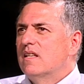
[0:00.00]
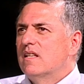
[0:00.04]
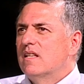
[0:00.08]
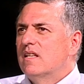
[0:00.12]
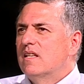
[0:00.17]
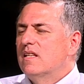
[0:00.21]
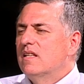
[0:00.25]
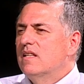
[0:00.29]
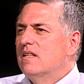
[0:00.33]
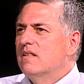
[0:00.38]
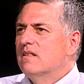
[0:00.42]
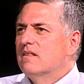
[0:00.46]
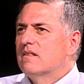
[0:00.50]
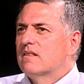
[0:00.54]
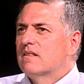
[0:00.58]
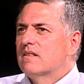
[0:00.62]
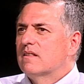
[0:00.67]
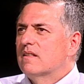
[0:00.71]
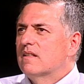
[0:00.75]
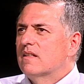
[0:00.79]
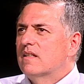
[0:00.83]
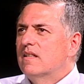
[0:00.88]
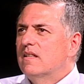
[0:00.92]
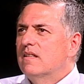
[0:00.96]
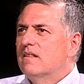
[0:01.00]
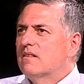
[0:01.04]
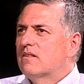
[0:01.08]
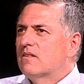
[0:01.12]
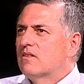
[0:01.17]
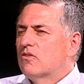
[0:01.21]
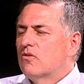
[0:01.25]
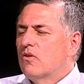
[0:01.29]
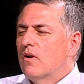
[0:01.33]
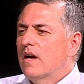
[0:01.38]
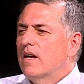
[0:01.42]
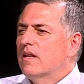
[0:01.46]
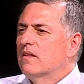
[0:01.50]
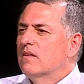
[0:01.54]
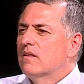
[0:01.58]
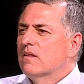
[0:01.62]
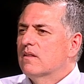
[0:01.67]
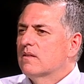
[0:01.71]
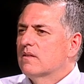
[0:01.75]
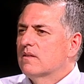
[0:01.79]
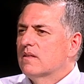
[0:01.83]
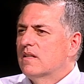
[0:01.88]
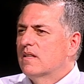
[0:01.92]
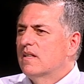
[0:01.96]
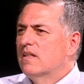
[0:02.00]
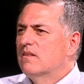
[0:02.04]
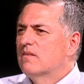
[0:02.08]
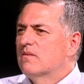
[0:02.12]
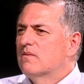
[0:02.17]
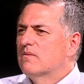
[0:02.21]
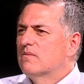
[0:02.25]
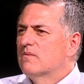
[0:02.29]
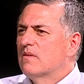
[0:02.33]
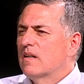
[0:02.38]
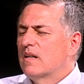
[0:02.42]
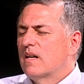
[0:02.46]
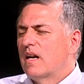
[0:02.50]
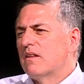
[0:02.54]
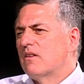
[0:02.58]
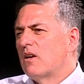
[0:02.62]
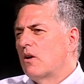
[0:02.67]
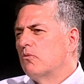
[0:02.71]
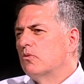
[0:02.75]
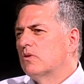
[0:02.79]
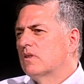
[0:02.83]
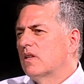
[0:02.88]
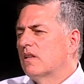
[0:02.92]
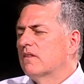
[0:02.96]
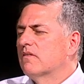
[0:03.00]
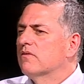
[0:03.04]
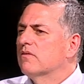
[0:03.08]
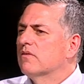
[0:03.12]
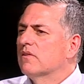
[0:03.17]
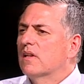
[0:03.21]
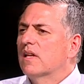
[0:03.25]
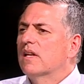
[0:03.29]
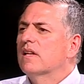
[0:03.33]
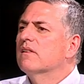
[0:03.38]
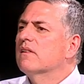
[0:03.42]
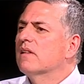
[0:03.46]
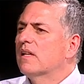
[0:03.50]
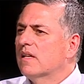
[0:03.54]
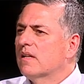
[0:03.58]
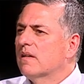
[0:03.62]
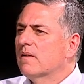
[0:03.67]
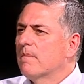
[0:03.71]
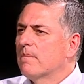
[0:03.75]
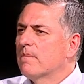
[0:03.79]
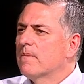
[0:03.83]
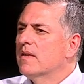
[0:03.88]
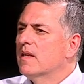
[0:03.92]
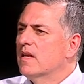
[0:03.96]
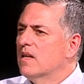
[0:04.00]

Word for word: he's he's trying to he's I, would say flailing mm-hmm.